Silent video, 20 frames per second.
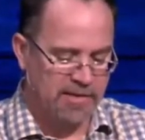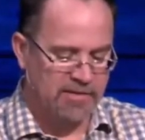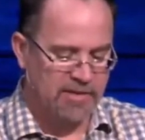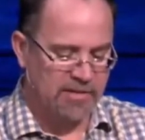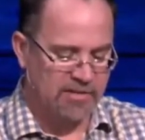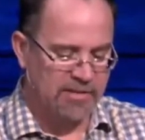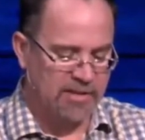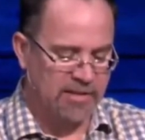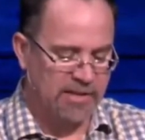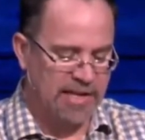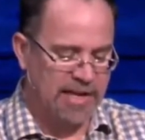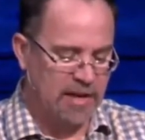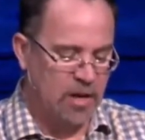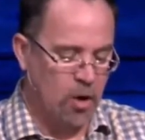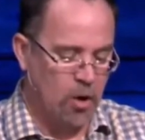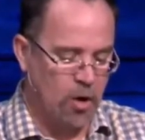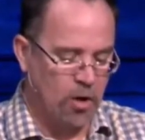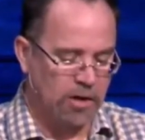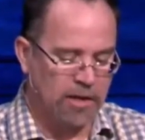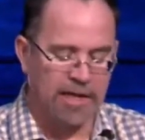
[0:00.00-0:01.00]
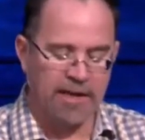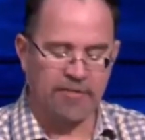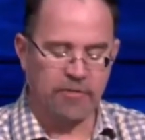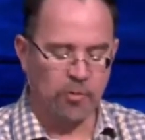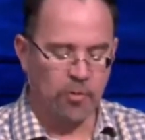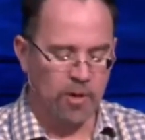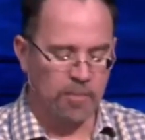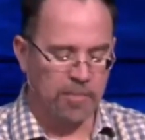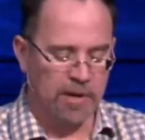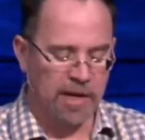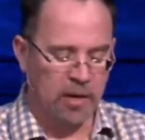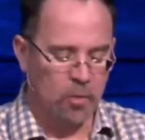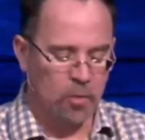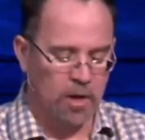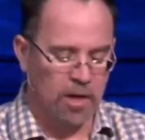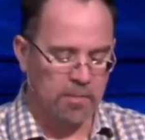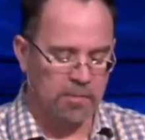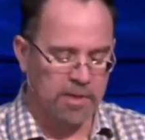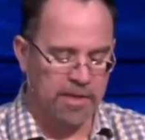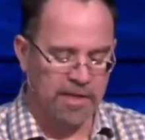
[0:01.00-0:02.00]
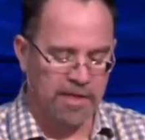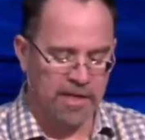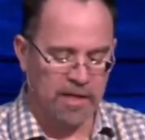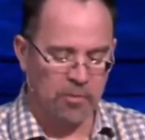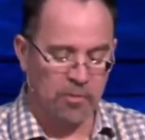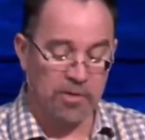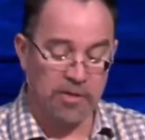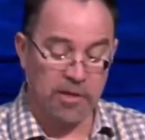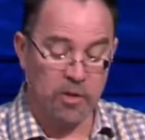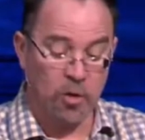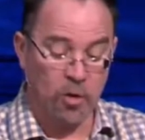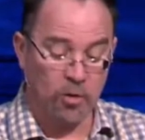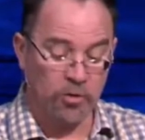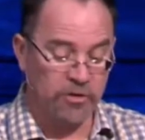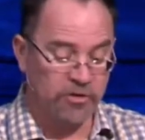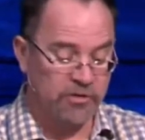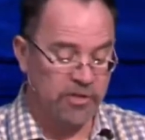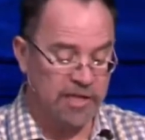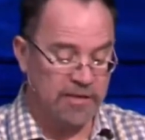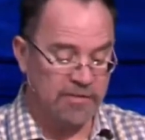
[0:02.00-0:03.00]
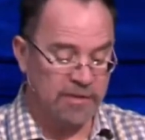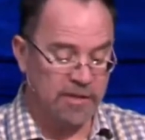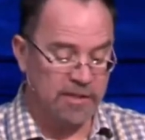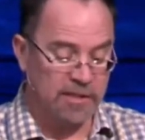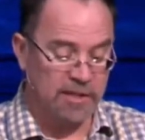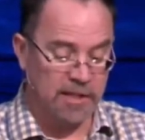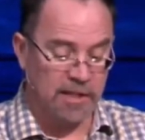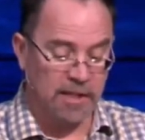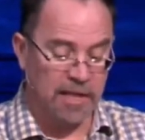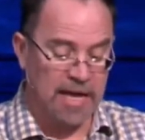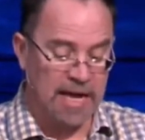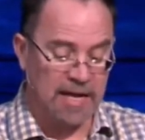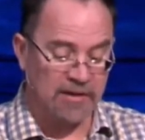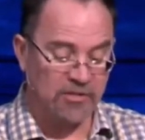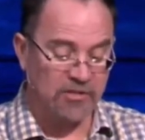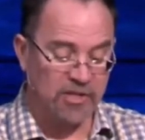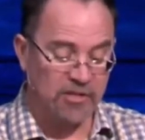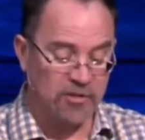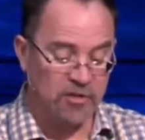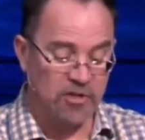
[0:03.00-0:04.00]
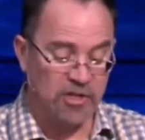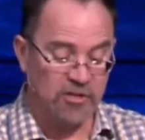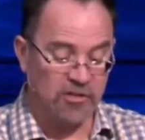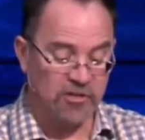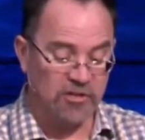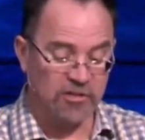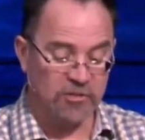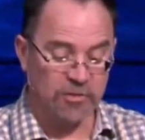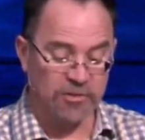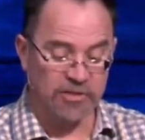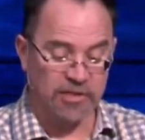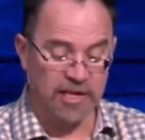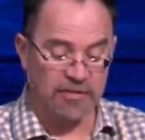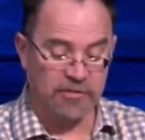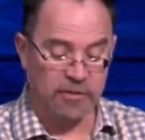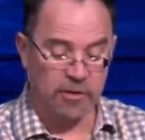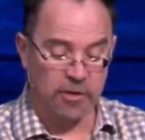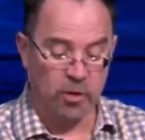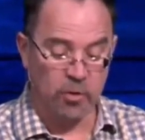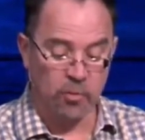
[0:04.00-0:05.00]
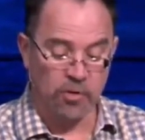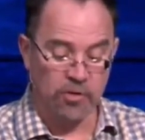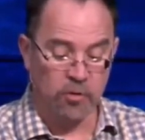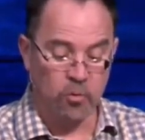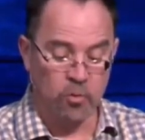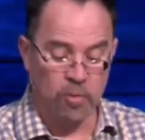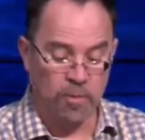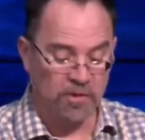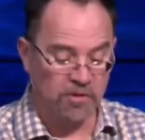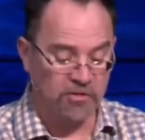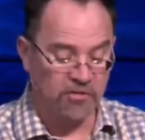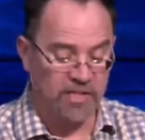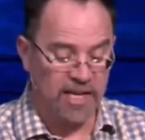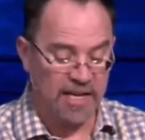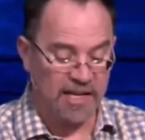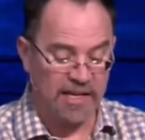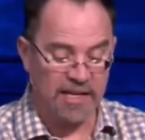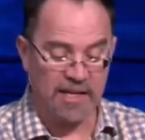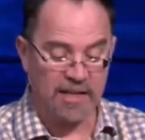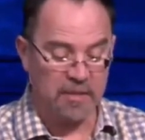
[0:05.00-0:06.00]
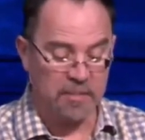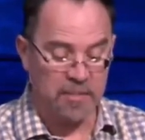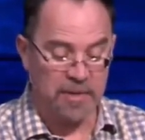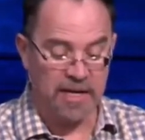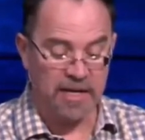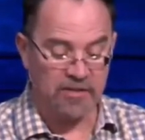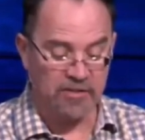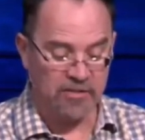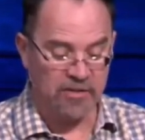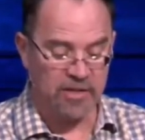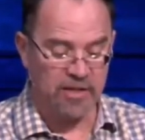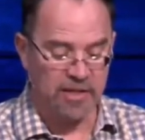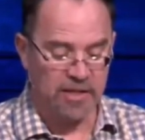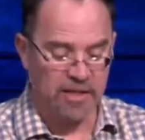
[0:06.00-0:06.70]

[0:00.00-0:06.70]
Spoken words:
says that they all left one by one, beginning with the oldest even to the last. And Jesus was left alone with the woman standing in the midst.